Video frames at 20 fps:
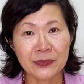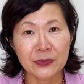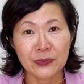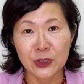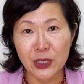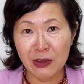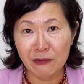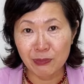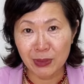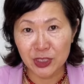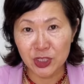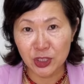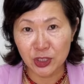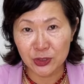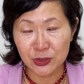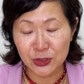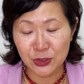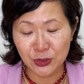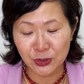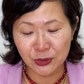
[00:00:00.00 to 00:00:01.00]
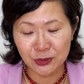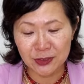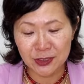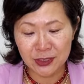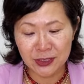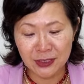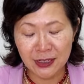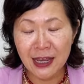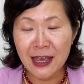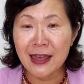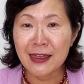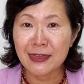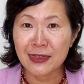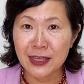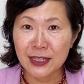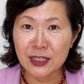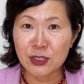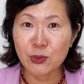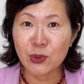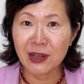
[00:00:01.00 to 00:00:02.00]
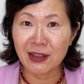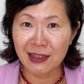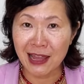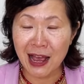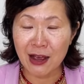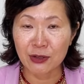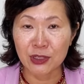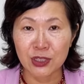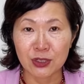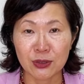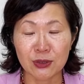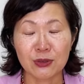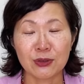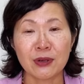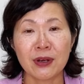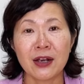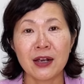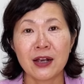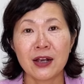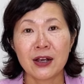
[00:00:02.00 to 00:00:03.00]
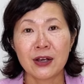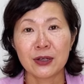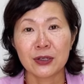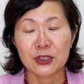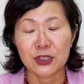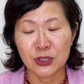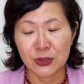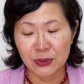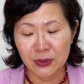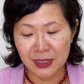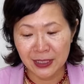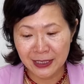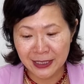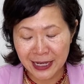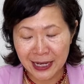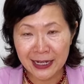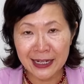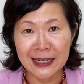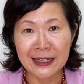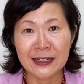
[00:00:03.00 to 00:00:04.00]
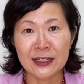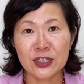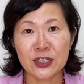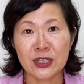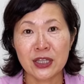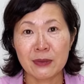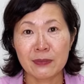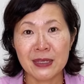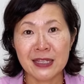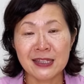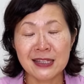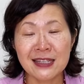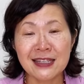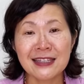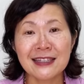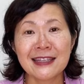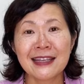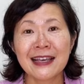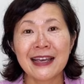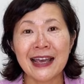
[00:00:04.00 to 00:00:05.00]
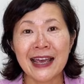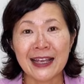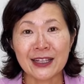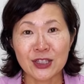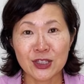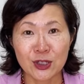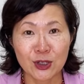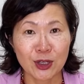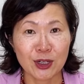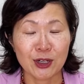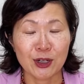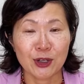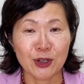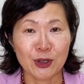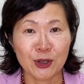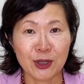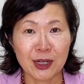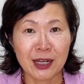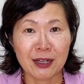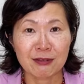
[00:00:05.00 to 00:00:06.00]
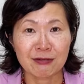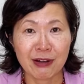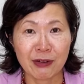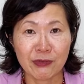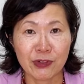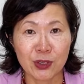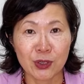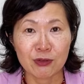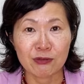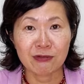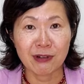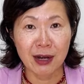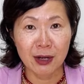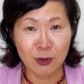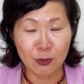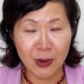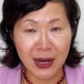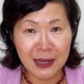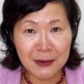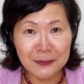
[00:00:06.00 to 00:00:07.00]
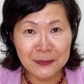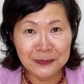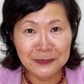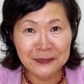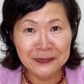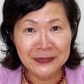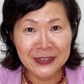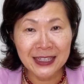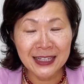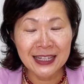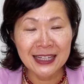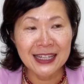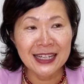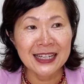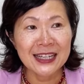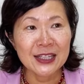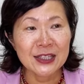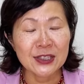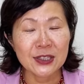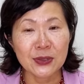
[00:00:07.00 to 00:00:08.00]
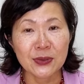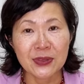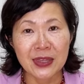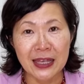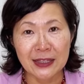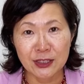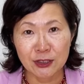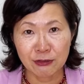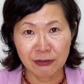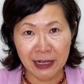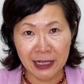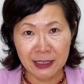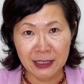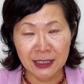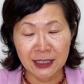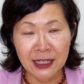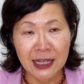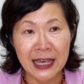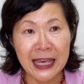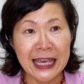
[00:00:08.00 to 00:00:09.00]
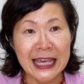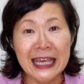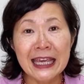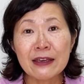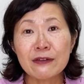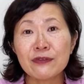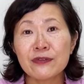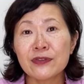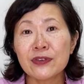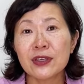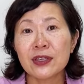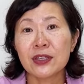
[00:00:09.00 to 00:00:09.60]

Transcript: you have budget concerns, this will allow you to get into the business and start earning revenue right away. So that's great. If